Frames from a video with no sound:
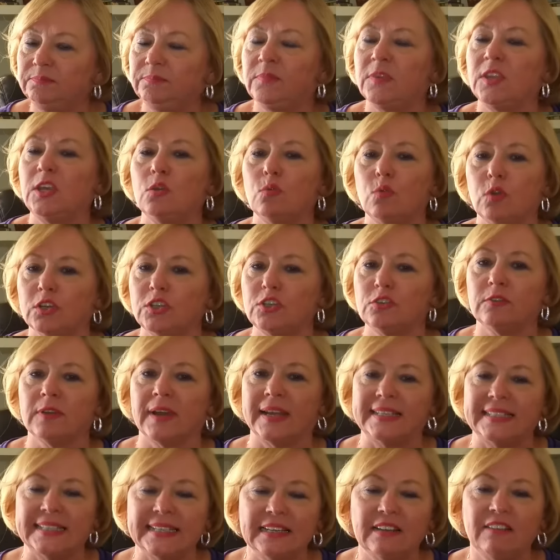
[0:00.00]
You were to
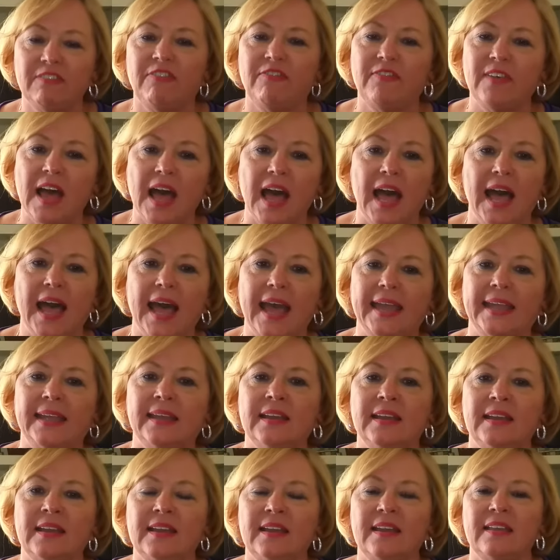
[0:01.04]
identify
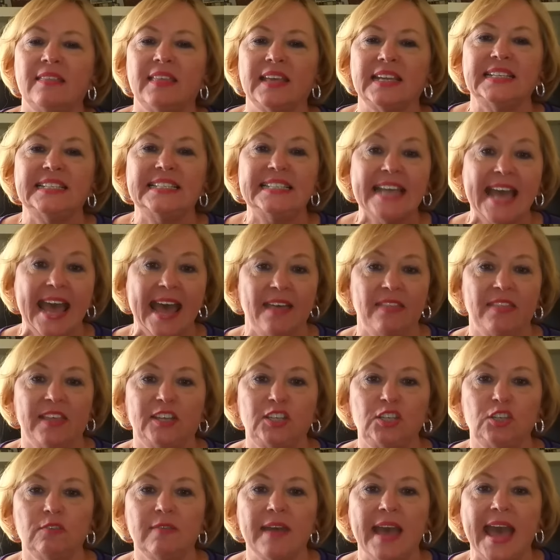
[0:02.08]
the debt
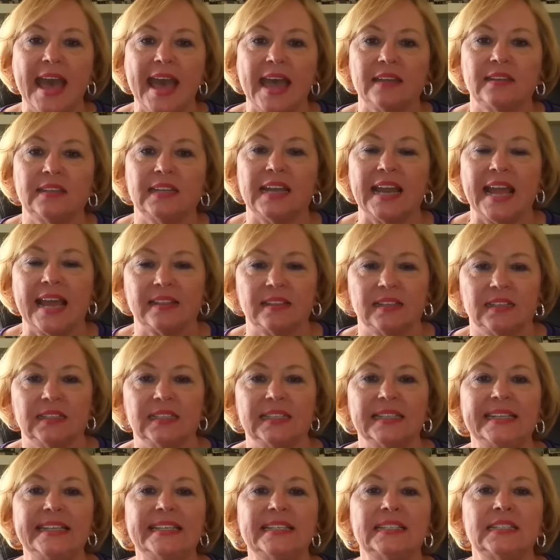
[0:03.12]
that you had that had the
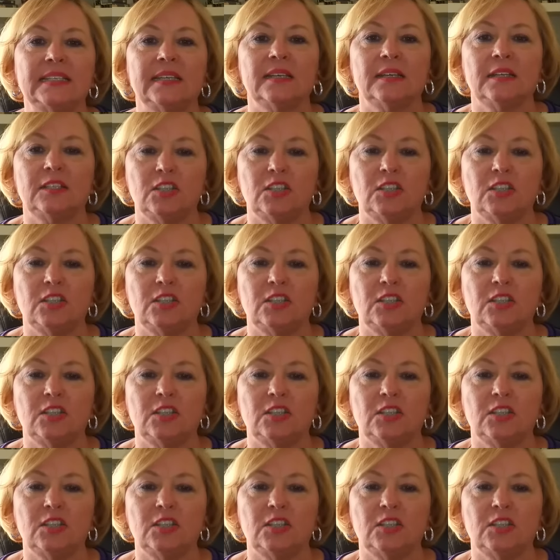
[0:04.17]
least